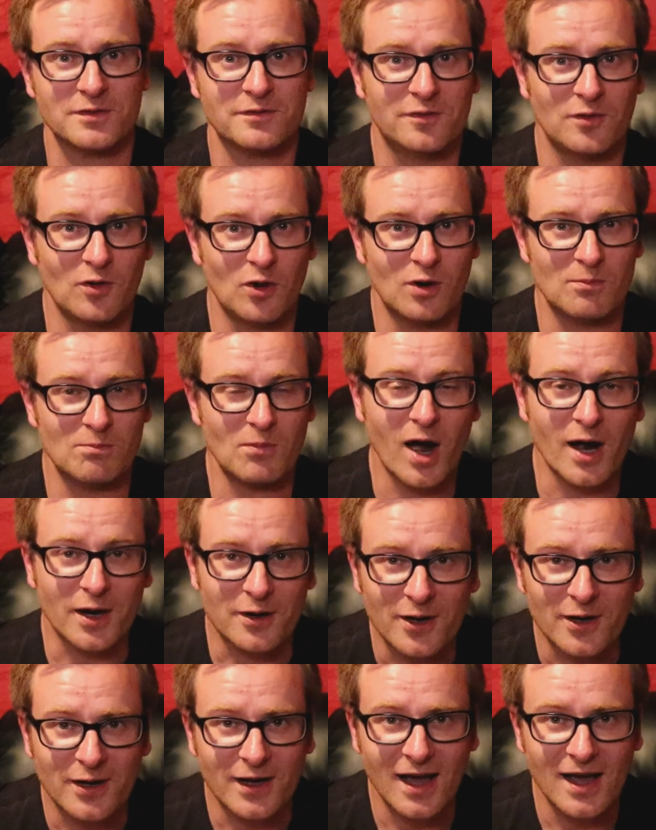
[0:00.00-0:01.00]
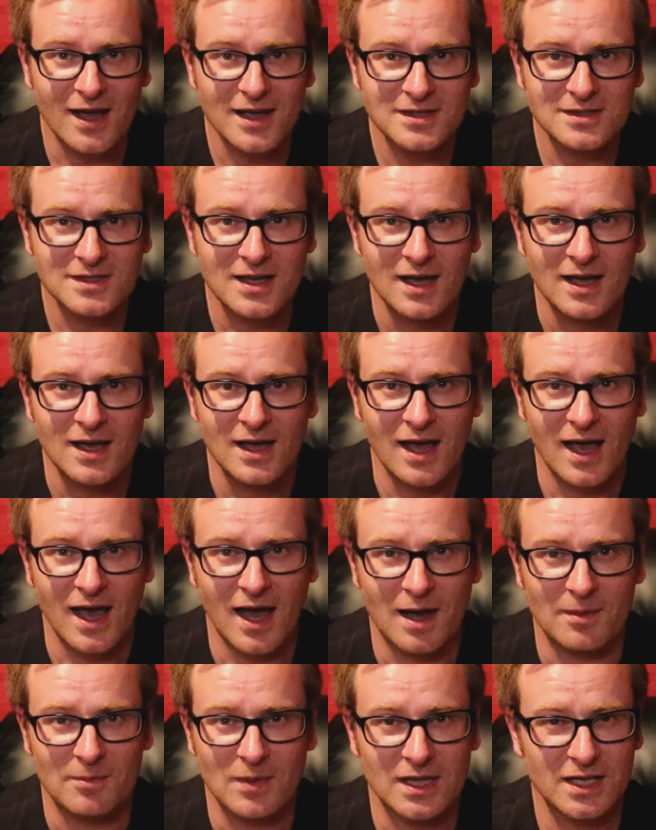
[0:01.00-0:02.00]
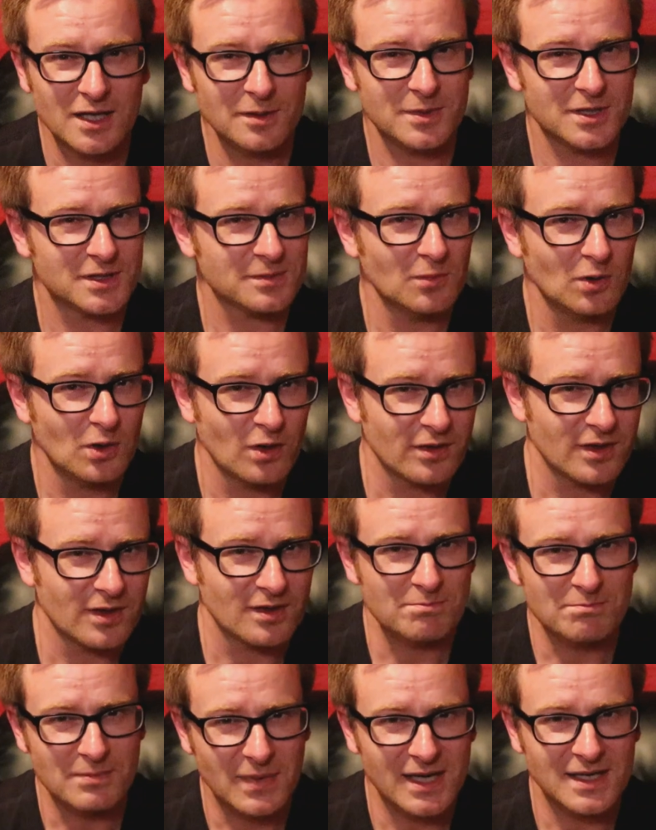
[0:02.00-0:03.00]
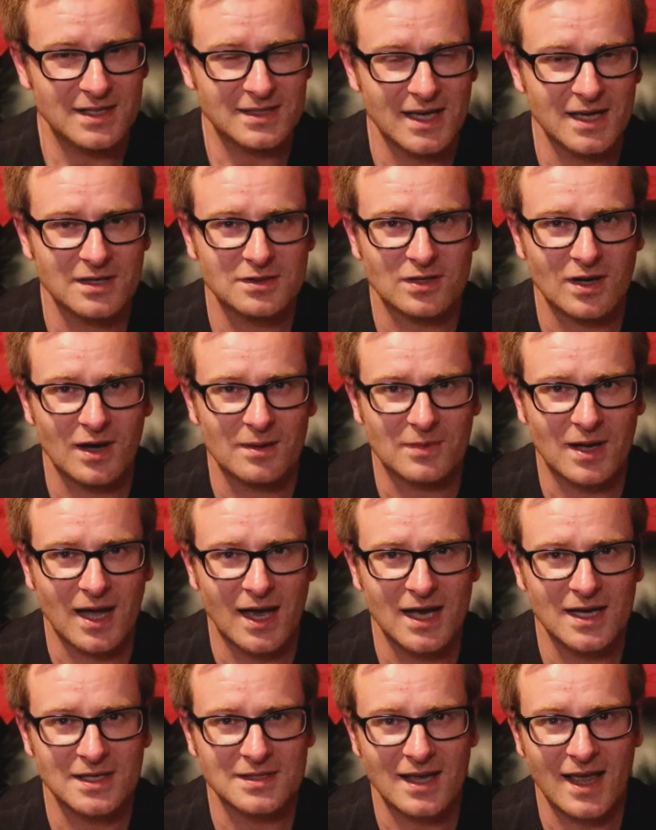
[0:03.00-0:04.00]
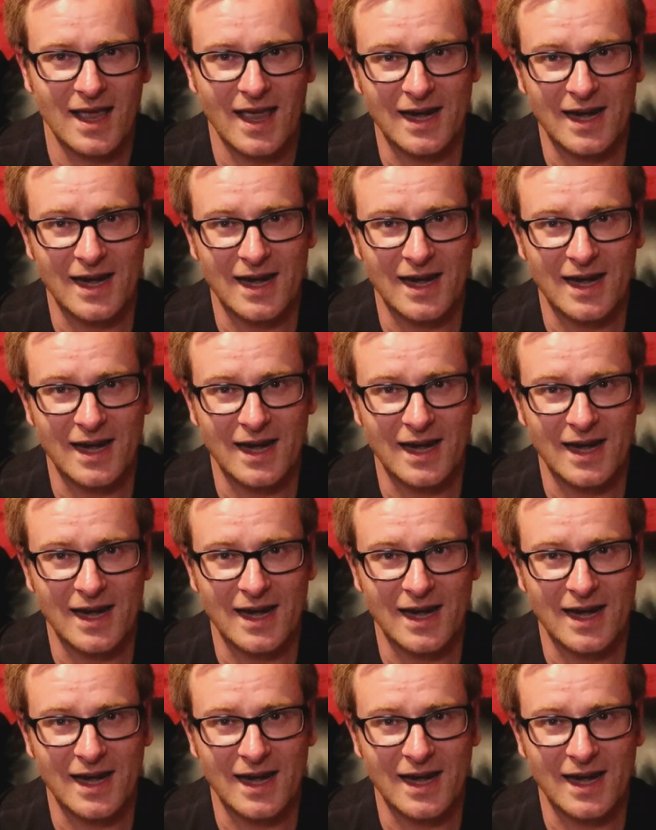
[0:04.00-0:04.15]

it for micro cars, um, a little bit smaller than Mini Z type cars,